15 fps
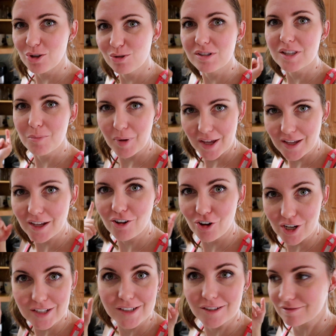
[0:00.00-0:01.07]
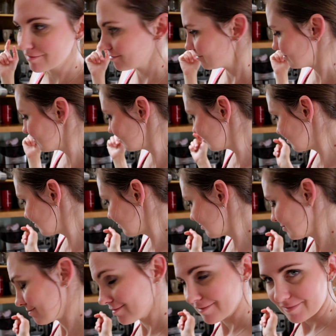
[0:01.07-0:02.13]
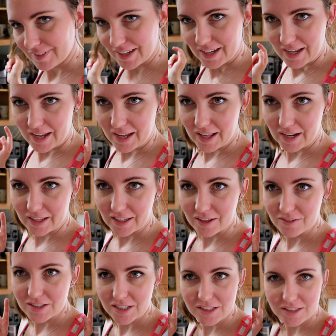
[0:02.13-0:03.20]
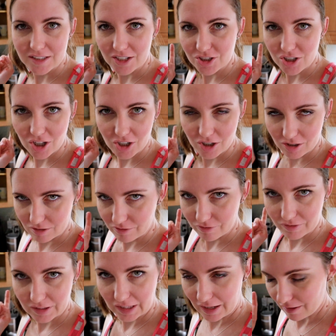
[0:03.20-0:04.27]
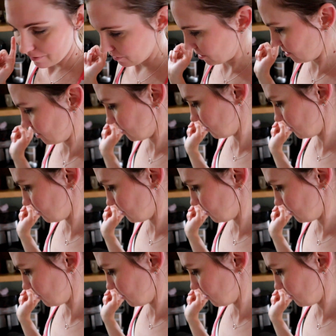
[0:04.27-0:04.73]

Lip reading: use the bacon grease. And it gives it such a good flavor.